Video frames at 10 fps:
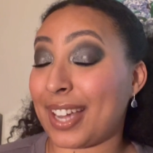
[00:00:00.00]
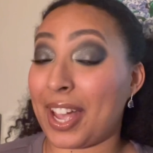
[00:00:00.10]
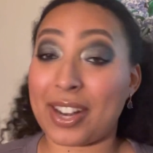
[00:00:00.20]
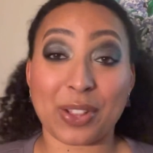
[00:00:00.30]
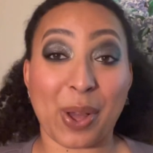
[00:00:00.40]
I
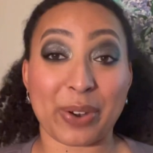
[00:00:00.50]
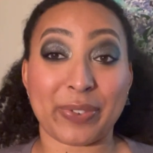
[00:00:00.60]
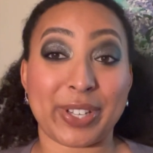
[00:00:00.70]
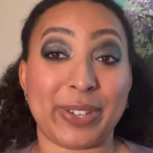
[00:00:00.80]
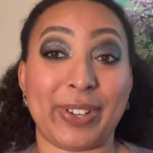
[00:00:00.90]
had a lot of
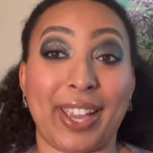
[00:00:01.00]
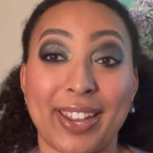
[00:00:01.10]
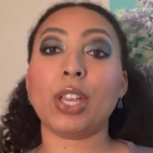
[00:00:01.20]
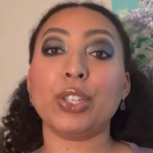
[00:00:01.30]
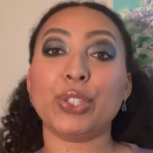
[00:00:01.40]
fun doing it.
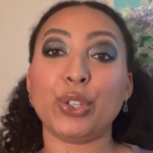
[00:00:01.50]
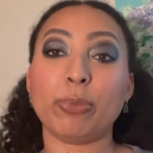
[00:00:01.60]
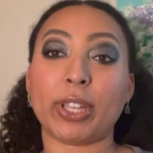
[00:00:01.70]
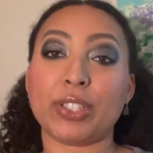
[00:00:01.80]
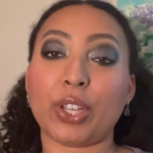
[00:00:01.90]
2
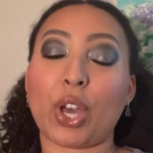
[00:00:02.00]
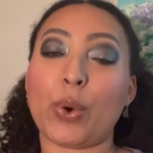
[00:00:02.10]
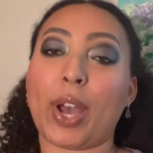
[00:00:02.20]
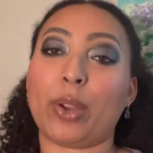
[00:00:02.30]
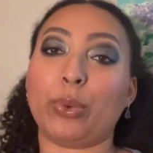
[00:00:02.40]
months ago,
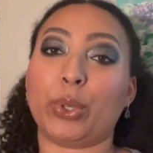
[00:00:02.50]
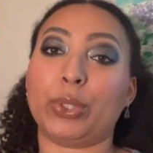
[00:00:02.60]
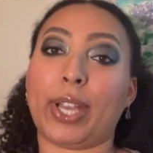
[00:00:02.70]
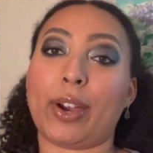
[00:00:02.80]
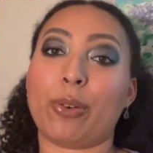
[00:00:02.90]
I
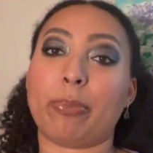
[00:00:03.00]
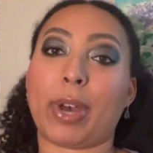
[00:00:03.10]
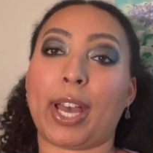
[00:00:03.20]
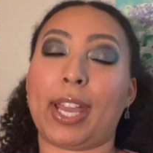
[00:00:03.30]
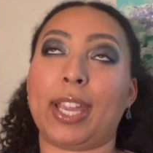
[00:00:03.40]
rolled out
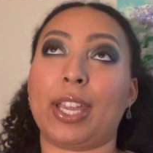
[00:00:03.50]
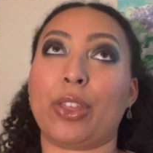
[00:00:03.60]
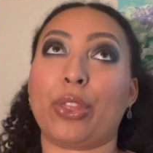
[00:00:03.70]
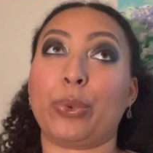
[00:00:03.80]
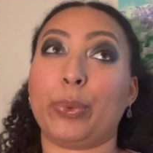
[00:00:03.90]
my
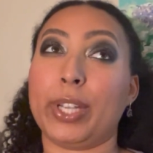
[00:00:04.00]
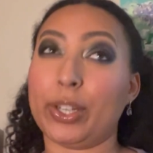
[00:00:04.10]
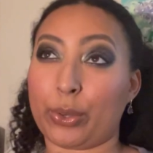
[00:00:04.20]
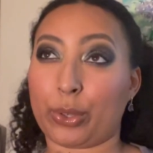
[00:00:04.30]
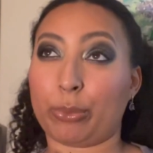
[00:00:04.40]
3
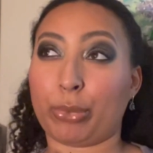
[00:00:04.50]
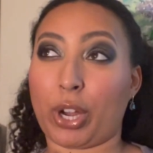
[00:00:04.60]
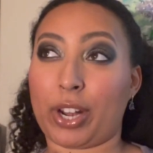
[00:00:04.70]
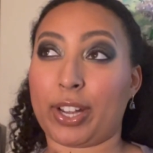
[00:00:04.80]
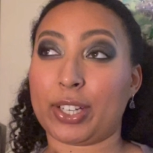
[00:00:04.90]
year old
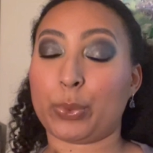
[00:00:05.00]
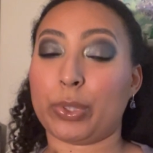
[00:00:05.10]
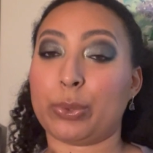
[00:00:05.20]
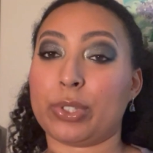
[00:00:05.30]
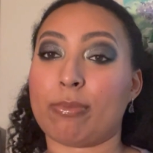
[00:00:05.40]
product,
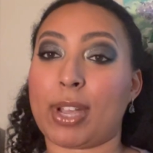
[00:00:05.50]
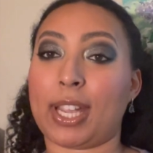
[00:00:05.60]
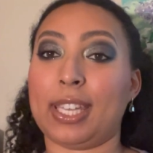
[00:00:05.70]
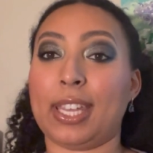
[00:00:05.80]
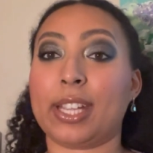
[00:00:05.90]
which was my
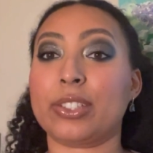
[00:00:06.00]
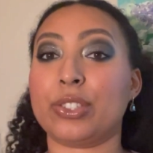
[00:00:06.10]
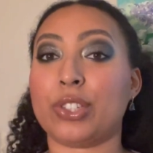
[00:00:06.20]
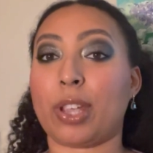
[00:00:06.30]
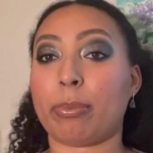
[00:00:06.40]
NYX
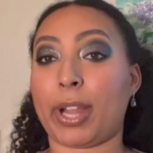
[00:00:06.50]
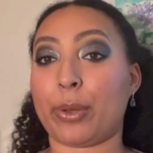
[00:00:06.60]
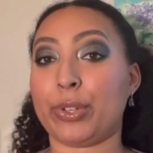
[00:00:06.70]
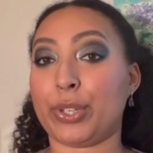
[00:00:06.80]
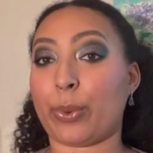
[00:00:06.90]
Shape
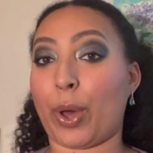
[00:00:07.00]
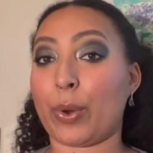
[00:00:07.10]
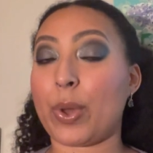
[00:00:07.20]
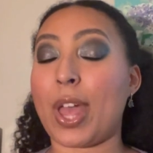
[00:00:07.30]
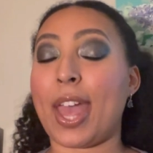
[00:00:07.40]
Loud
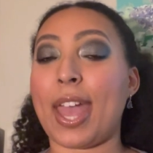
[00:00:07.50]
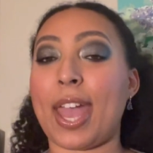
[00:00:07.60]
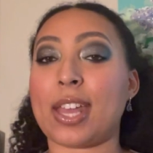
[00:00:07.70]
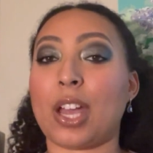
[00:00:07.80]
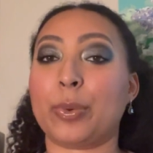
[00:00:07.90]
Duo,
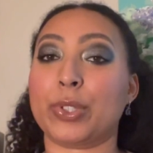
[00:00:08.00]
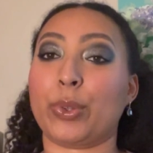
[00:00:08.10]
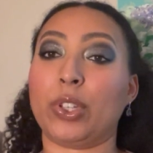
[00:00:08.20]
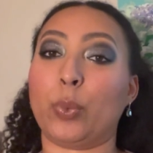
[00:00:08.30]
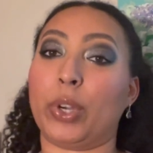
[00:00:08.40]
and I was
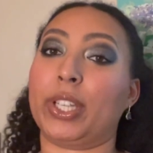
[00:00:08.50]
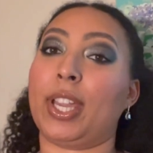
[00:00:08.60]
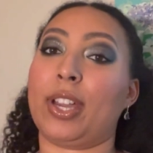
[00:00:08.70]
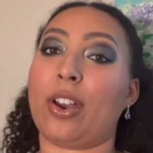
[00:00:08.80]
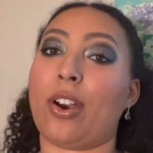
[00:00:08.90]
only
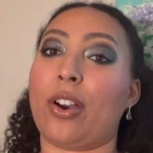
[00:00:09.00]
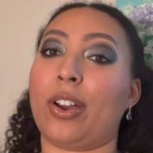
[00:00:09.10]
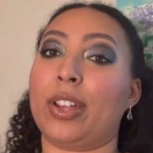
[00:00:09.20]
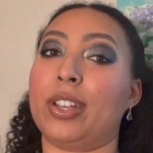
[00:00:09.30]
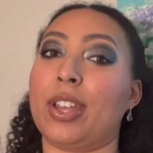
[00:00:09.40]
working
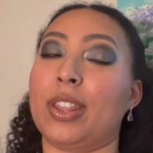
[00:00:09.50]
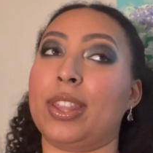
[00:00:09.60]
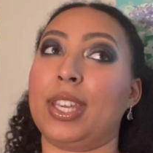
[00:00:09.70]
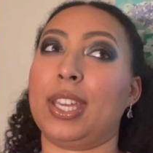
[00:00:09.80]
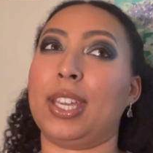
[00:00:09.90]
on
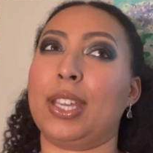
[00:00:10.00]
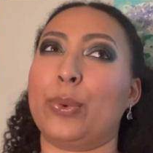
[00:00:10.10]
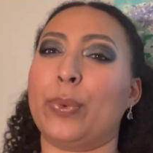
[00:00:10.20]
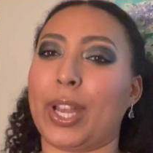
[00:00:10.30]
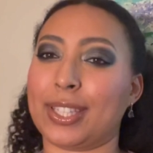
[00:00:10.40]
the
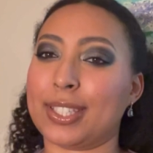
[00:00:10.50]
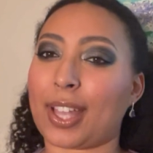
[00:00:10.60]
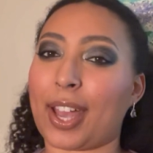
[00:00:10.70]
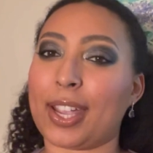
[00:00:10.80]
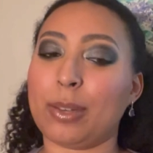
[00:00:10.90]
red
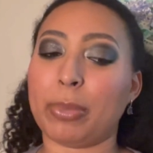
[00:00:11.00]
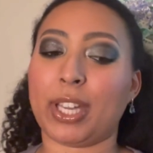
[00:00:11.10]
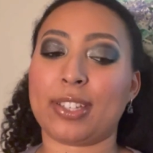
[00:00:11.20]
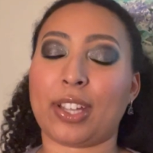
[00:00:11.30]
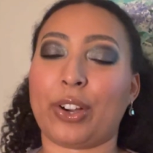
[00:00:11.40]
side
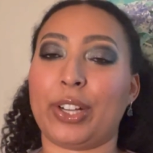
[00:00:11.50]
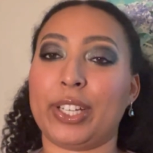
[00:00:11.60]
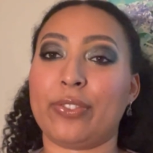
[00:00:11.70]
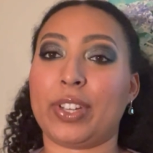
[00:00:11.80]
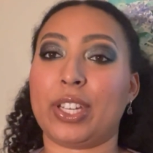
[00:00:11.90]
because I already
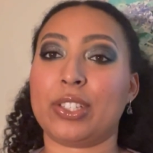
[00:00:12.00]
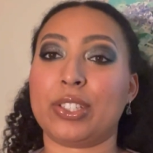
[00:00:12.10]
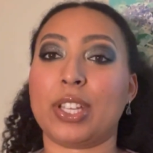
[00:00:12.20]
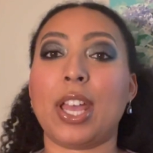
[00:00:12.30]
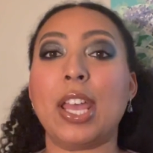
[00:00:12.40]

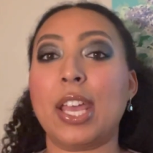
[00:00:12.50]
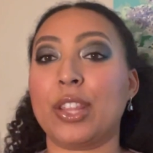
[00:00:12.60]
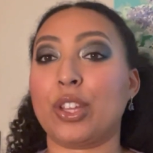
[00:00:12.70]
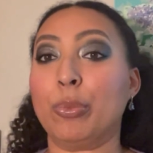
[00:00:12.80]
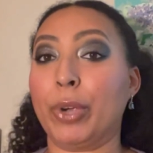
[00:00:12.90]
finished
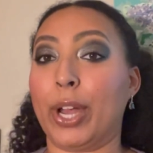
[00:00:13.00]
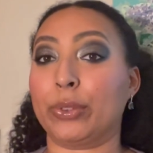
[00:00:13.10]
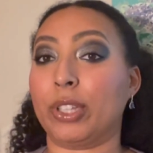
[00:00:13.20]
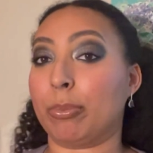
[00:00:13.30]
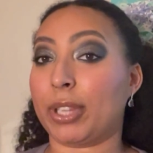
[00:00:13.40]
the brown
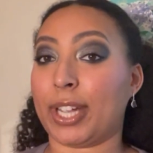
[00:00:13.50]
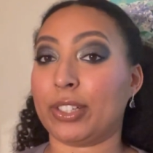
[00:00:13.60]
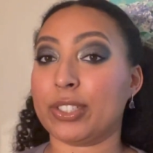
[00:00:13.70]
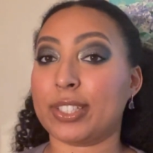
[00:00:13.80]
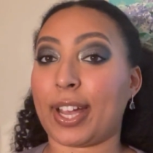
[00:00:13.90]
lip
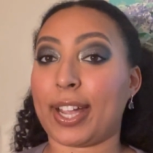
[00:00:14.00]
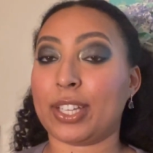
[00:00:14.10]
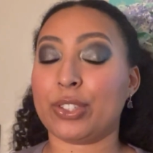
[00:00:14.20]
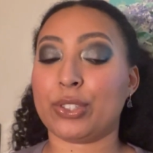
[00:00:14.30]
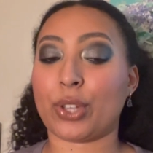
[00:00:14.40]
liner
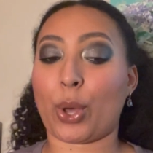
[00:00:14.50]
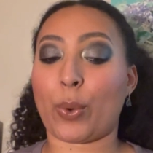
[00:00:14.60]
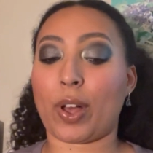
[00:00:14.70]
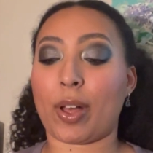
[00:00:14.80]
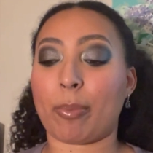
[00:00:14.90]
side. So
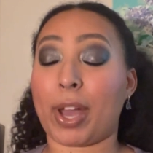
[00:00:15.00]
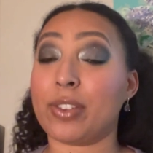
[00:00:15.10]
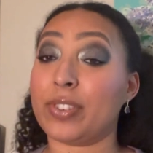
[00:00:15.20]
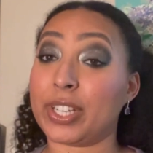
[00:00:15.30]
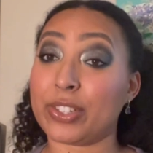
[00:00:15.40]
I
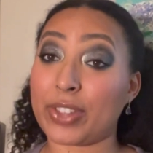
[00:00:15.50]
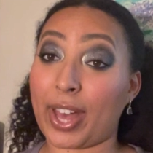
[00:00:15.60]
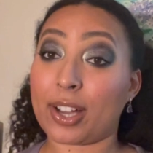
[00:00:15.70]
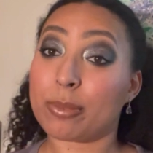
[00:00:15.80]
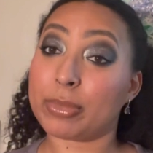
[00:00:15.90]
finished
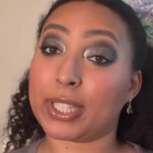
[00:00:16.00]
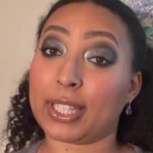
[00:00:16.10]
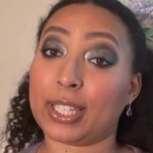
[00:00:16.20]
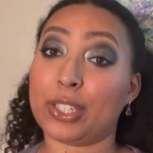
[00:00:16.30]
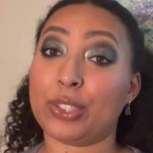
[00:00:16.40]
that
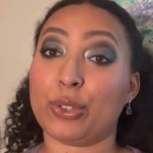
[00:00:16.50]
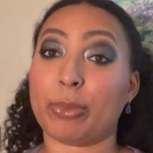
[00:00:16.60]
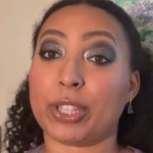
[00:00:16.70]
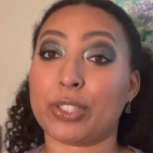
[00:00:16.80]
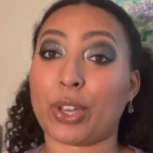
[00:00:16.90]
completely 2
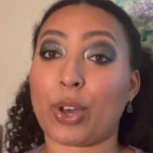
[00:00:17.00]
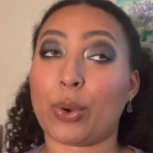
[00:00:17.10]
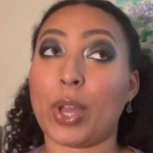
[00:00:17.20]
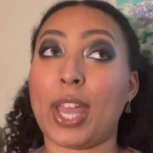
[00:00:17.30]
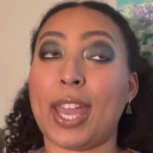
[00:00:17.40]
months
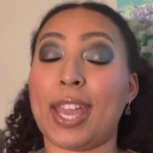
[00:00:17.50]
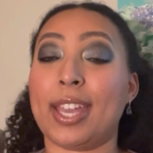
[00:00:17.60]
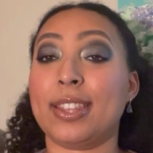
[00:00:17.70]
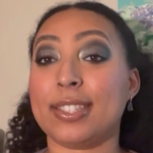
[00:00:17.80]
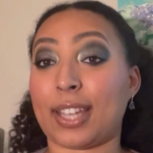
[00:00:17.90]
ago
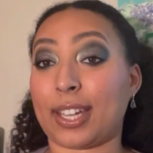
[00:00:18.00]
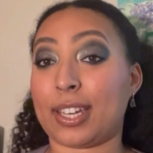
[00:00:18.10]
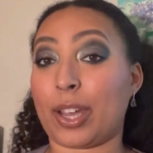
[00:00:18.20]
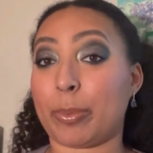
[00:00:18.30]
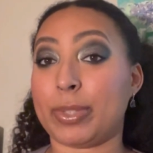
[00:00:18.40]
in the
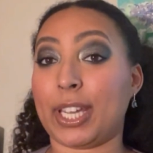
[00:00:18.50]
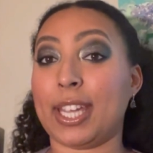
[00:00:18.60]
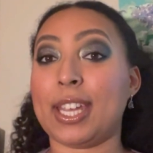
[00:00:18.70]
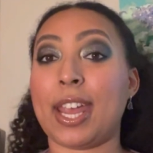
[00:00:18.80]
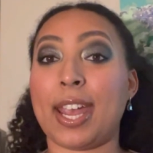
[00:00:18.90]
second update.